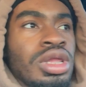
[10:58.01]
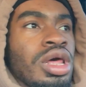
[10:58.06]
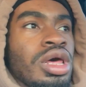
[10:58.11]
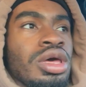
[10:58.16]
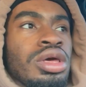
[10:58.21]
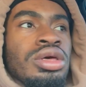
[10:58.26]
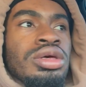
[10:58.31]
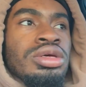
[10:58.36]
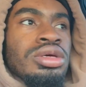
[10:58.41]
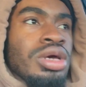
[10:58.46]

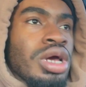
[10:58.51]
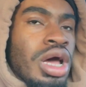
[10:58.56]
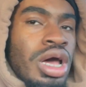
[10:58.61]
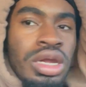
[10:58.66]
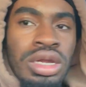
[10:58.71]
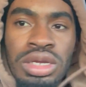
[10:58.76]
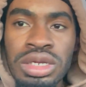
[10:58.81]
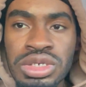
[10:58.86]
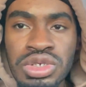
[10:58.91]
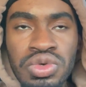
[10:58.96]
Like,
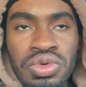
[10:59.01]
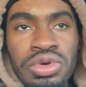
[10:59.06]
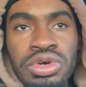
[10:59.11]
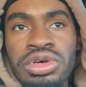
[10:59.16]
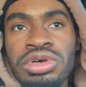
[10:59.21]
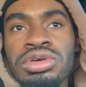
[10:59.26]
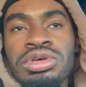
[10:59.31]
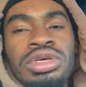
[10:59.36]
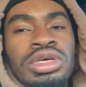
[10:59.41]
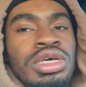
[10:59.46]
out of this
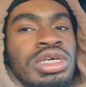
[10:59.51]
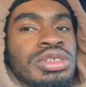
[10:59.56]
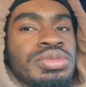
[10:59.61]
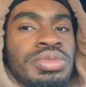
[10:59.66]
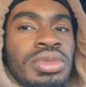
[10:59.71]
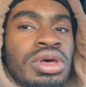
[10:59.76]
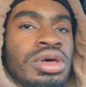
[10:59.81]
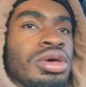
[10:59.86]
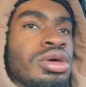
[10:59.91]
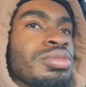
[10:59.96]
world, yes
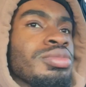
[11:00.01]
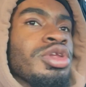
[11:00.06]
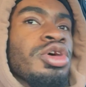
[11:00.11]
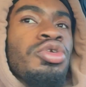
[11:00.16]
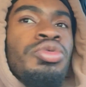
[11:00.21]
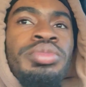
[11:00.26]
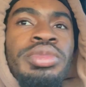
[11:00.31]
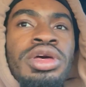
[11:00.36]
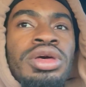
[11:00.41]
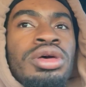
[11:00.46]
ma'am,
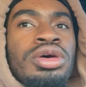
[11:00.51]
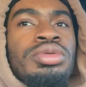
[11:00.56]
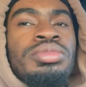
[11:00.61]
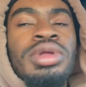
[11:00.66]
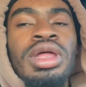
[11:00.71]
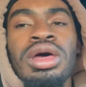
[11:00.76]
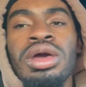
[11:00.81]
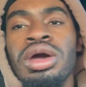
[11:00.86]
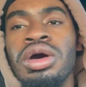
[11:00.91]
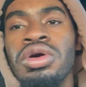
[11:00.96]
no ma'am,
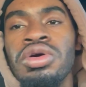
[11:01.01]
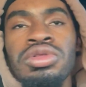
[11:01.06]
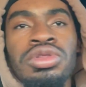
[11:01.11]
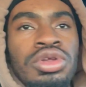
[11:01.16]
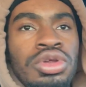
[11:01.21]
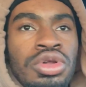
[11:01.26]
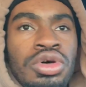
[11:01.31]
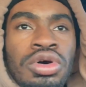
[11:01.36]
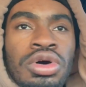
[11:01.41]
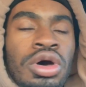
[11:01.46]
like hold the
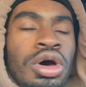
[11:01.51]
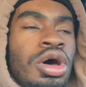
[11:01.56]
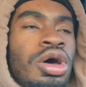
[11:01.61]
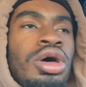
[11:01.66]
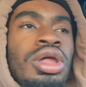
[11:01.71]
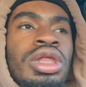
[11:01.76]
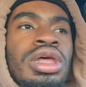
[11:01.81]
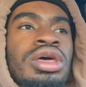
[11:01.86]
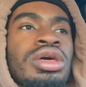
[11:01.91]
door, all that